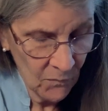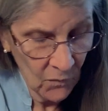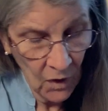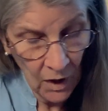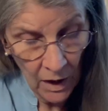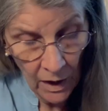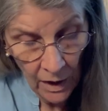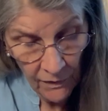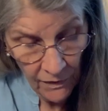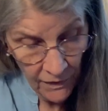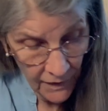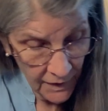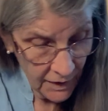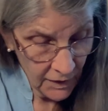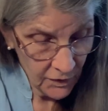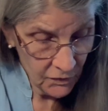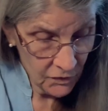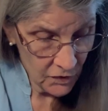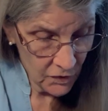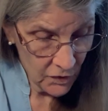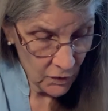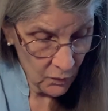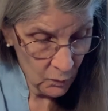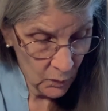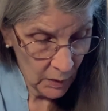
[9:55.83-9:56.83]
I think it's
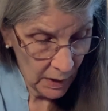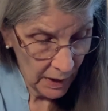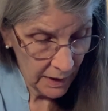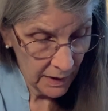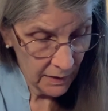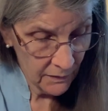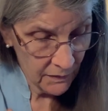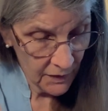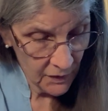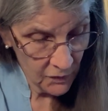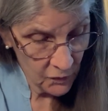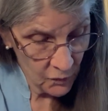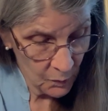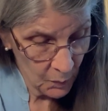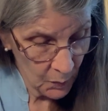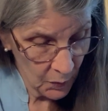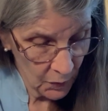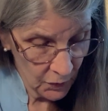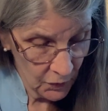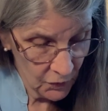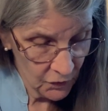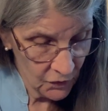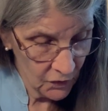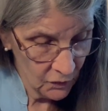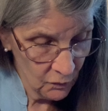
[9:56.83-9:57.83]
the way this
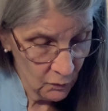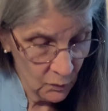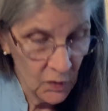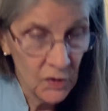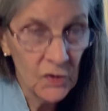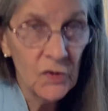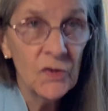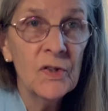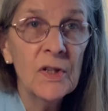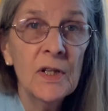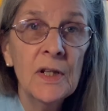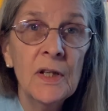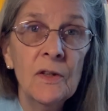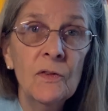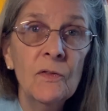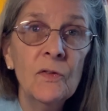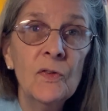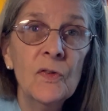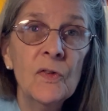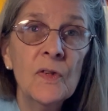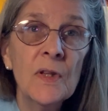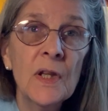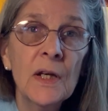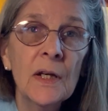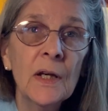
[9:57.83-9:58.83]
person
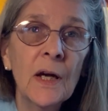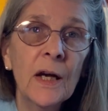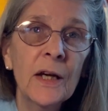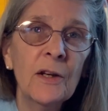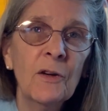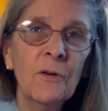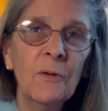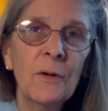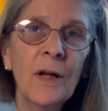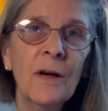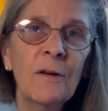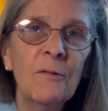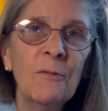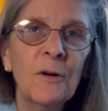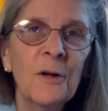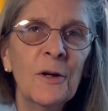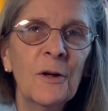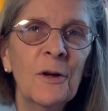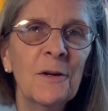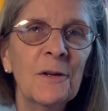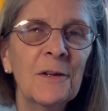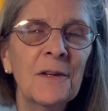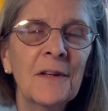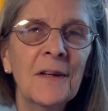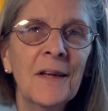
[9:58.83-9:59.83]
receives I don't have one
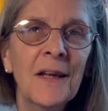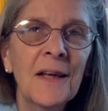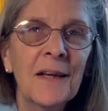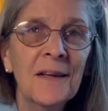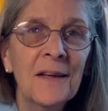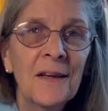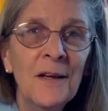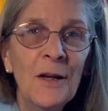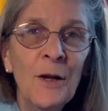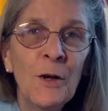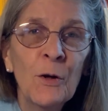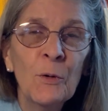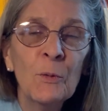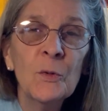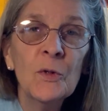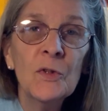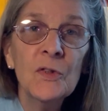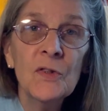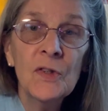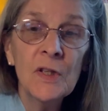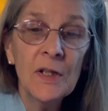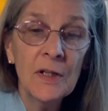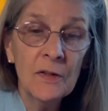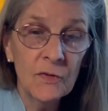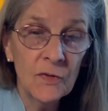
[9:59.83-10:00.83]
on today,
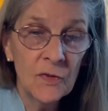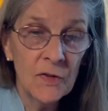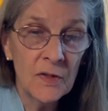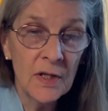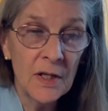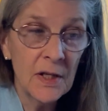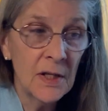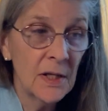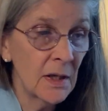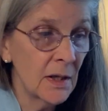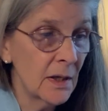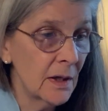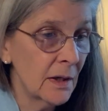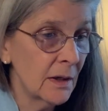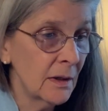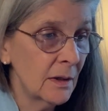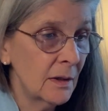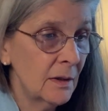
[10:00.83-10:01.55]
receives the